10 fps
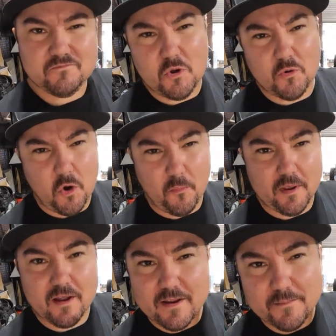Don't quote me
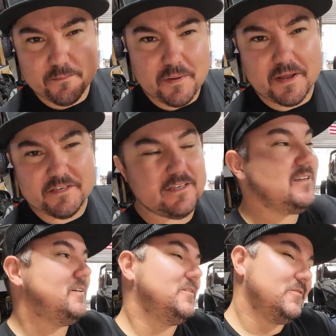on it, but
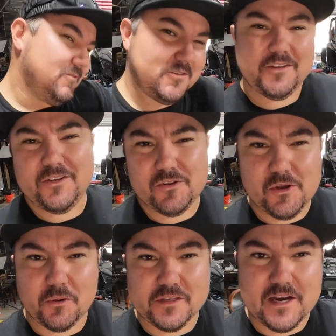you'll
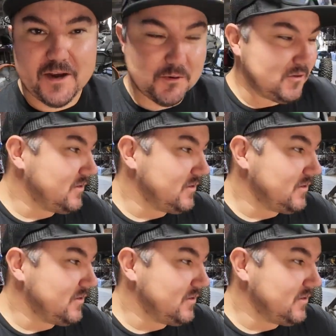know the title.